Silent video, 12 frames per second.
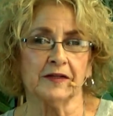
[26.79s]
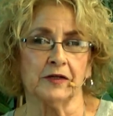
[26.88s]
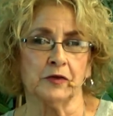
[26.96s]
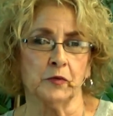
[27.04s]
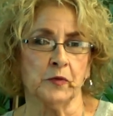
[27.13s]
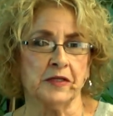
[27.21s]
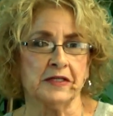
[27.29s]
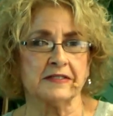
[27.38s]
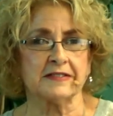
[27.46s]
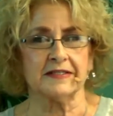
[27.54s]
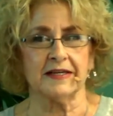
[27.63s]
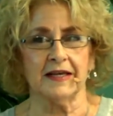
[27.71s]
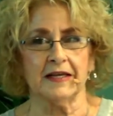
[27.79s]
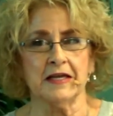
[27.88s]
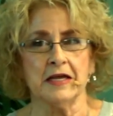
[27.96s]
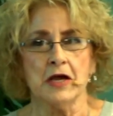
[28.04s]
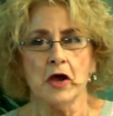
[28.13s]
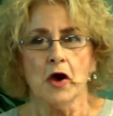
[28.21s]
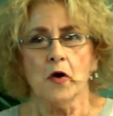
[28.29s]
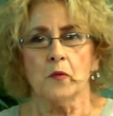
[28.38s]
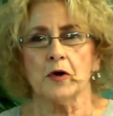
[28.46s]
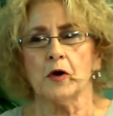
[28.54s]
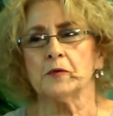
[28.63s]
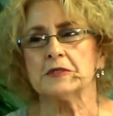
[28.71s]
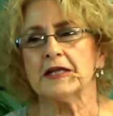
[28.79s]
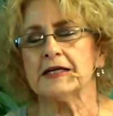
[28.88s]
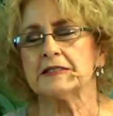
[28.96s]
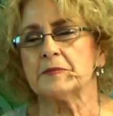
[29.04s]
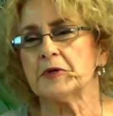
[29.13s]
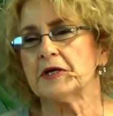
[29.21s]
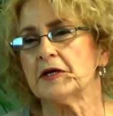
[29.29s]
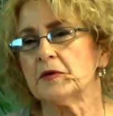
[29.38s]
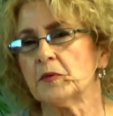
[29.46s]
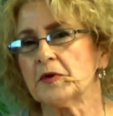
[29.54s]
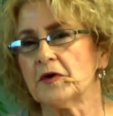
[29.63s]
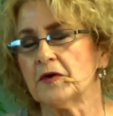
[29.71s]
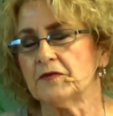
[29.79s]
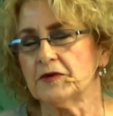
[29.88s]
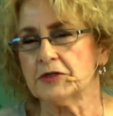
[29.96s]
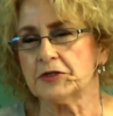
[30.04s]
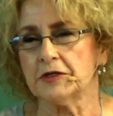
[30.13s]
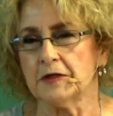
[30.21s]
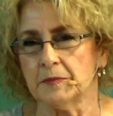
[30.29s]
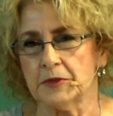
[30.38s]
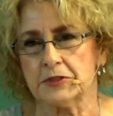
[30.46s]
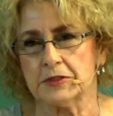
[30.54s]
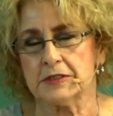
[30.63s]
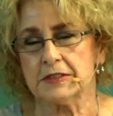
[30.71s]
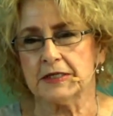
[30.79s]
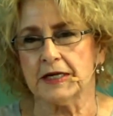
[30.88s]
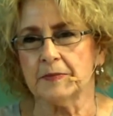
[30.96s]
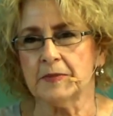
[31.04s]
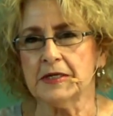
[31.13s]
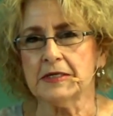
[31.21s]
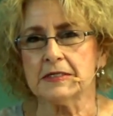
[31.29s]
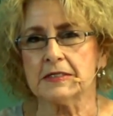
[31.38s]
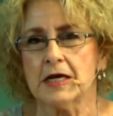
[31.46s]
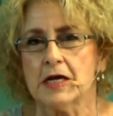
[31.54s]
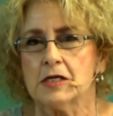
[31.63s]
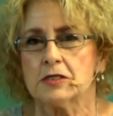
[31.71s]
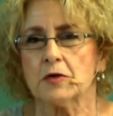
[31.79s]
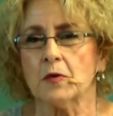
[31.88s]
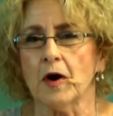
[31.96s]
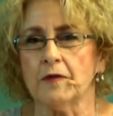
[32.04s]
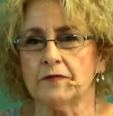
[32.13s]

that you're with us today. We always like to begin with our vision and mission statement. So, our